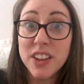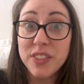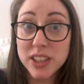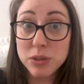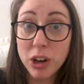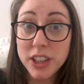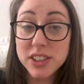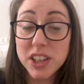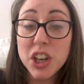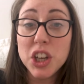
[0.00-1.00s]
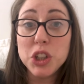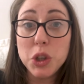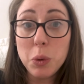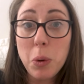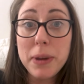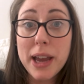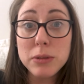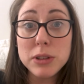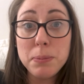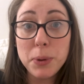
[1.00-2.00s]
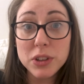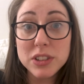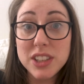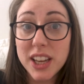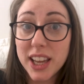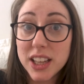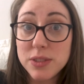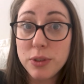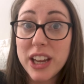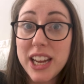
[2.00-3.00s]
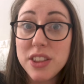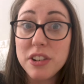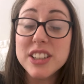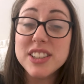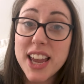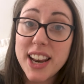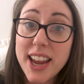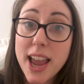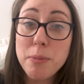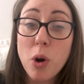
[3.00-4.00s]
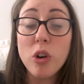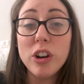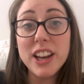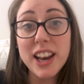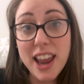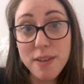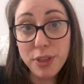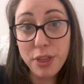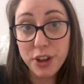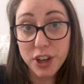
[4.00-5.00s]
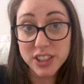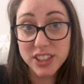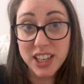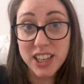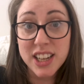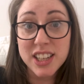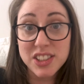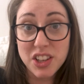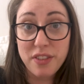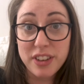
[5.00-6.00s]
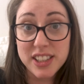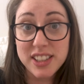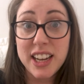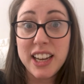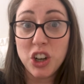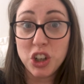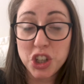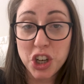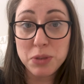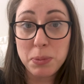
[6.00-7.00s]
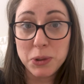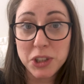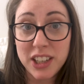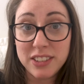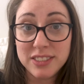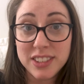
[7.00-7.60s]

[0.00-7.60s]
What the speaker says: That's right, you will be able to book tickets for either a 10 a.m. or an 11:30 service in our church building.